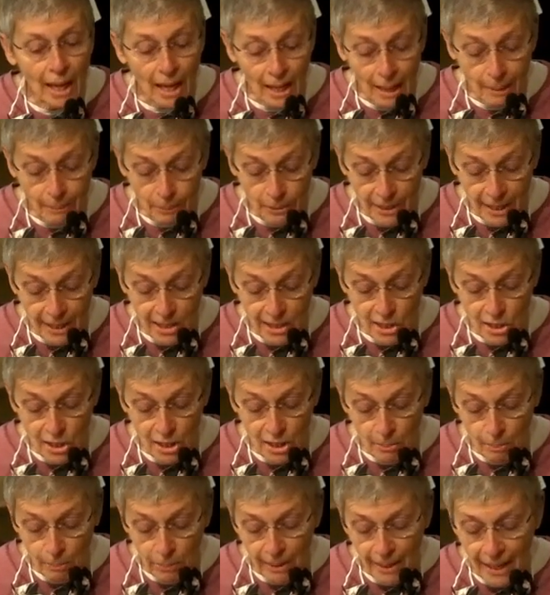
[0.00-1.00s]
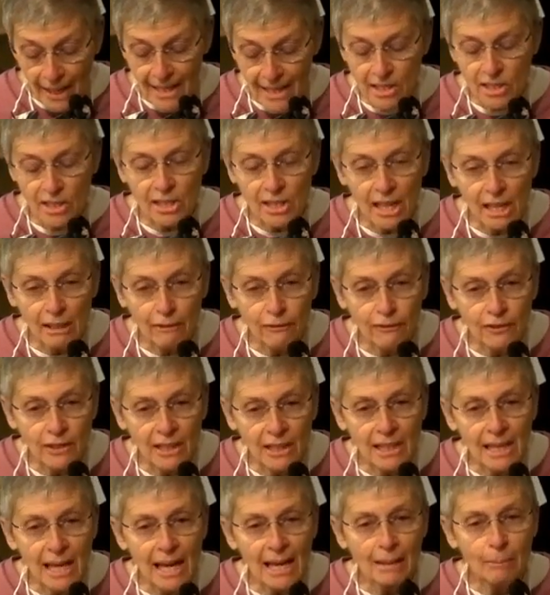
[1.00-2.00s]
objects symbolize
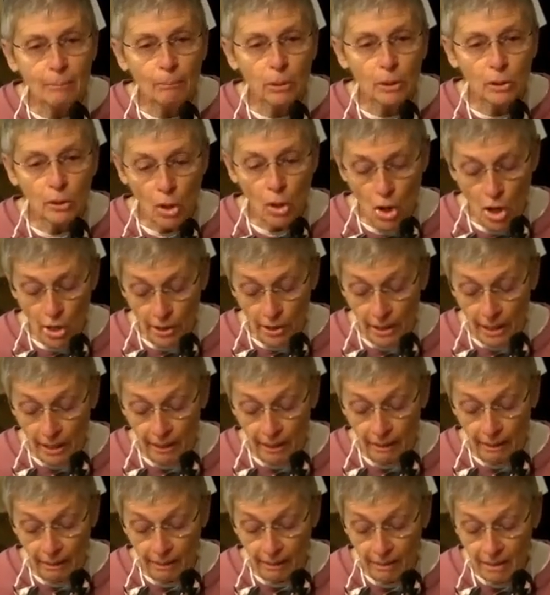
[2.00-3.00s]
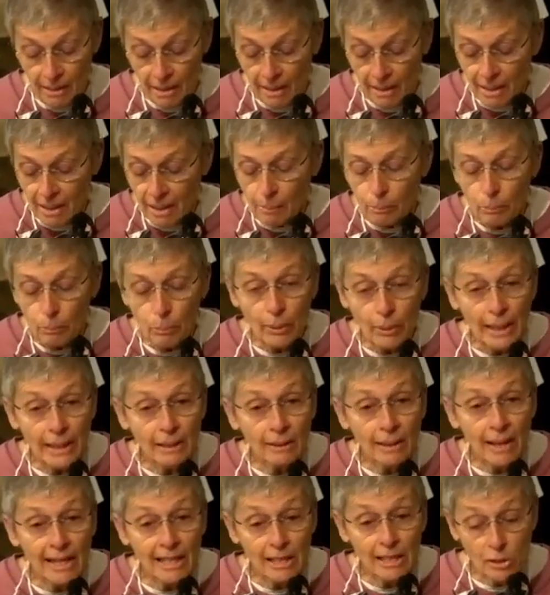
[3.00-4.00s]
safety and belonging.
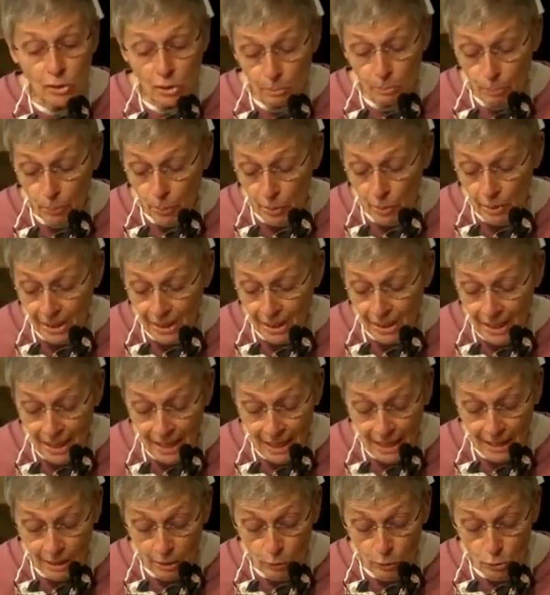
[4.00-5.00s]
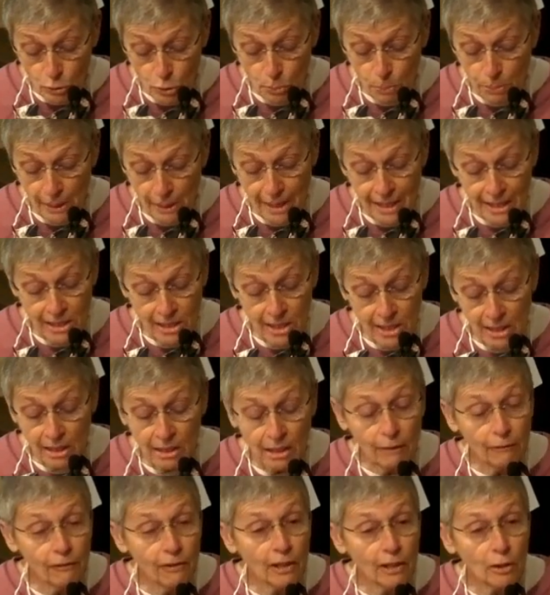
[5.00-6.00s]
Bright lights and burning candles play a
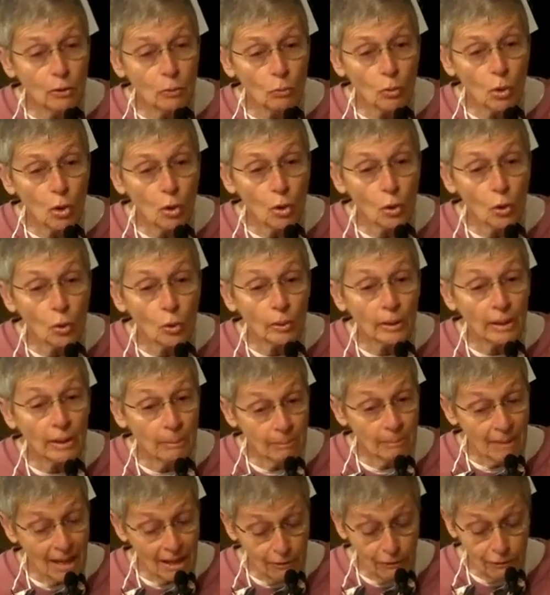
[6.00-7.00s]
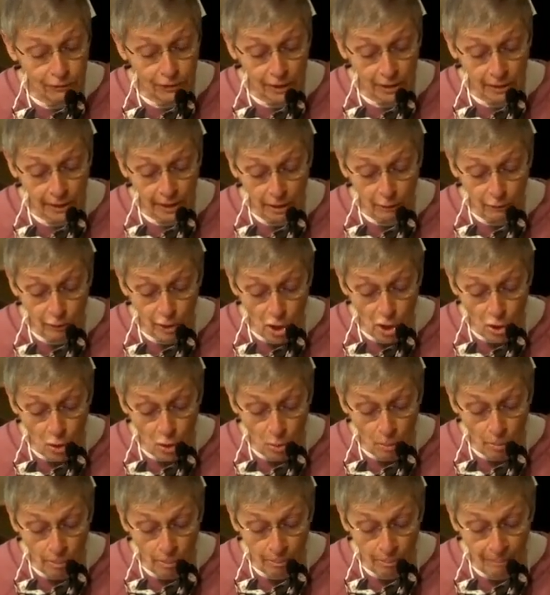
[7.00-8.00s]
significant role in my feeling of
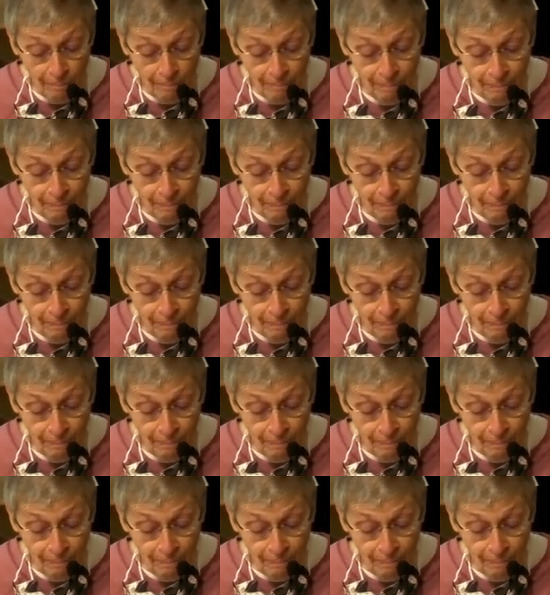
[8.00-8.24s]
home.